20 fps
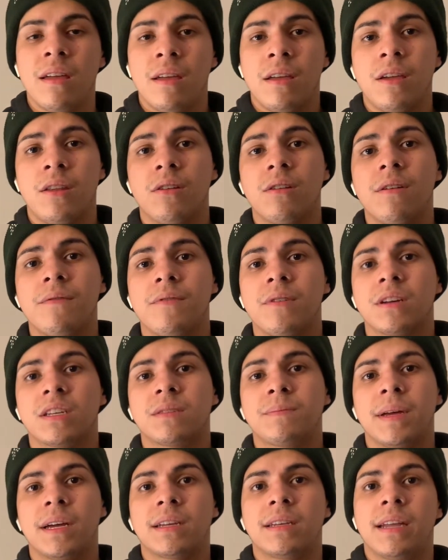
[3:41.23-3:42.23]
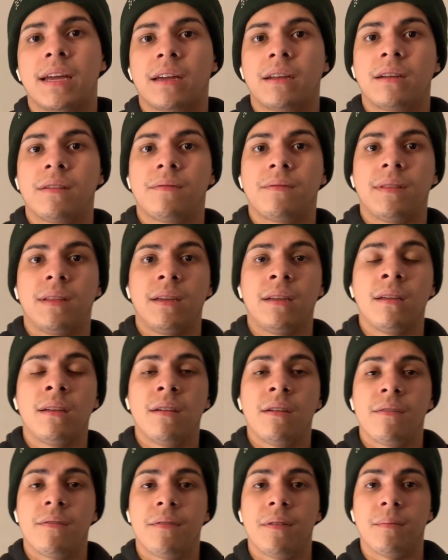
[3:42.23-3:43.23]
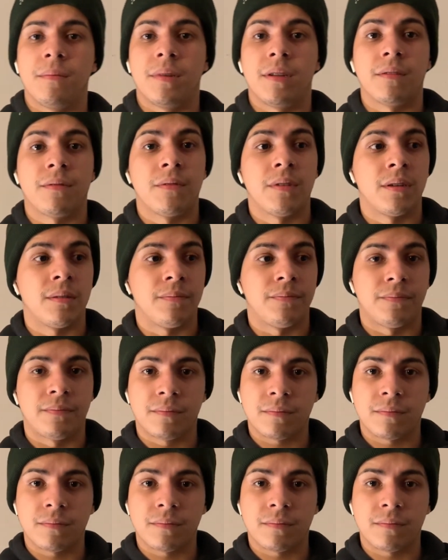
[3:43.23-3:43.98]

If you expect negatively from different